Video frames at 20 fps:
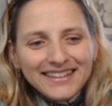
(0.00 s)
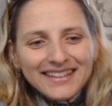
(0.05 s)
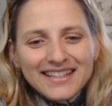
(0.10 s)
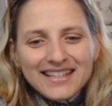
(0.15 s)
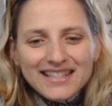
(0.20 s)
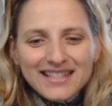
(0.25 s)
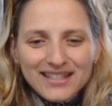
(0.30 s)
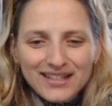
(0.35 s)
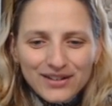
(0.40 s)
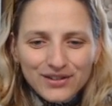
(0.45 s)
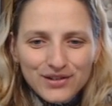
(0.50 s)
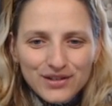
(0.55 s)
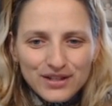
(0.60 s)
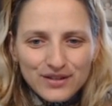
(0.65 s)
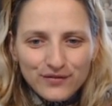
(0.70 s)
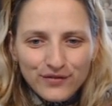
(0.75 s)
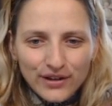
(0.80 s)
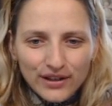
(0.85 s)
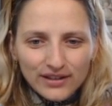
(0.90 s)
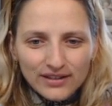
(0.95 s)
So it's
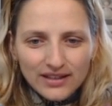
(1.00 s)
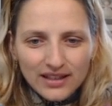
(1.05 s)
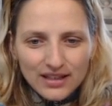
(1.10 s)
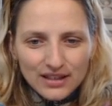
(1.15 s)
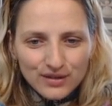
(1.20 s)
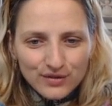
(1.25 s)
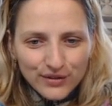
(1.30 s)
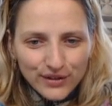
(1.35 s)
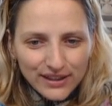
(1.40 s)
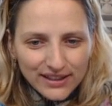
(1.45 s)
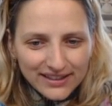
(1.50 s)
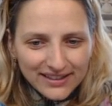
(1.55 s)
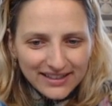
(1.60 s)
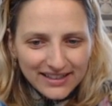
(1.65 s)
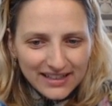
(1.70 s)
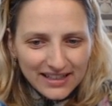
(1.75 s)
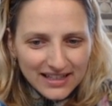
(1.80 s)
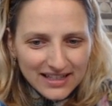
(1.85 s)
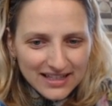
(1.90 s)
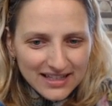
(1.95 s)
fun,
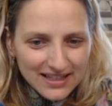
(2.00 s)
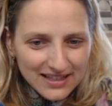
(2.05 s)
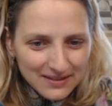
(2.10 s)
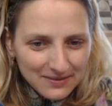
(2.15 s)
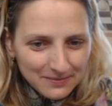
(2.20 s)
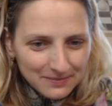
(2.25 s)
yes.